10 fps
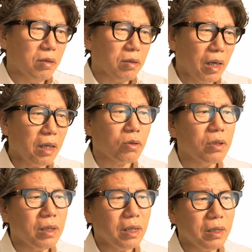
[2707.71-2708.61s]

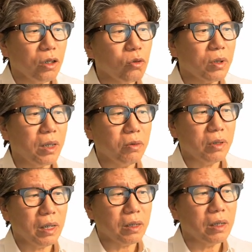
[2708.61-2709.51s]
Continuously being
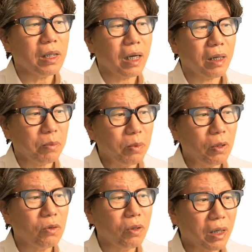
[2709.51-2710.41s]
misled, teaching in
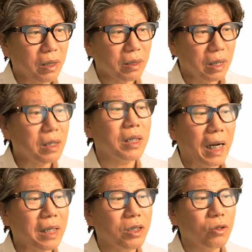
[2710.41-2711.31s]
that manner,
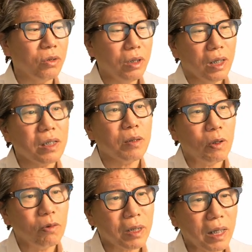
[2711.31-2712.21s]
and having learned
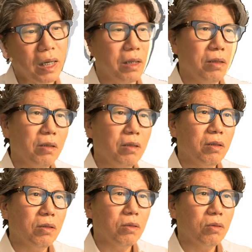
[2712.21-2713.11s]
that way.
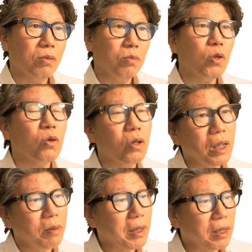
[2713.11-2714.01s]
I was only
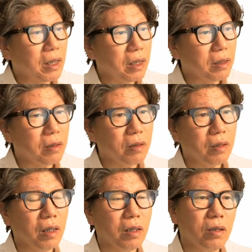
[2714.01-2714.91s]
thinking about those
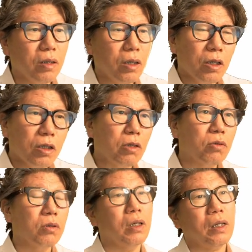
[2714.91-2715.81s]
things.
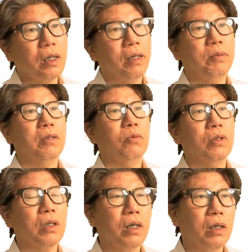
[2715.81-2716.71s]
Later one day,
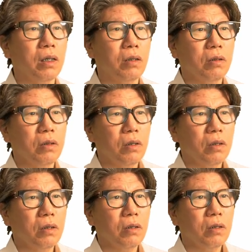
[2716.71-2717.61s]
I suddenly noticed
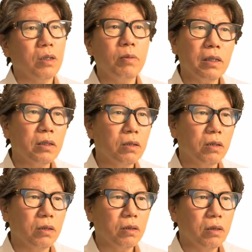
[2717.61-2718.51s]
that an abnormal
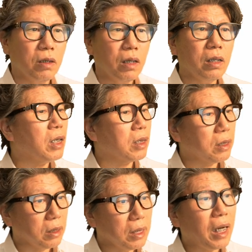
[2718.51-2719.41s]
form was being created
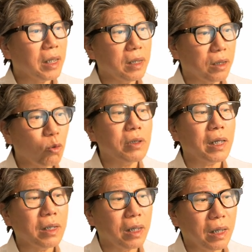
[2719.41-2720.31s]
in the mouth,
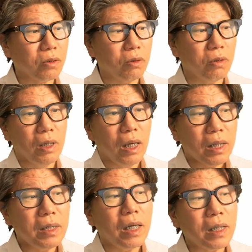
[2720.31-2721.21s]
not the standard
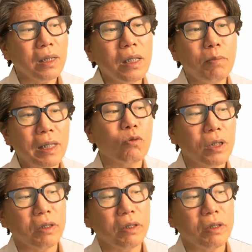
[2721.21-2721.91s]
anatomical shape.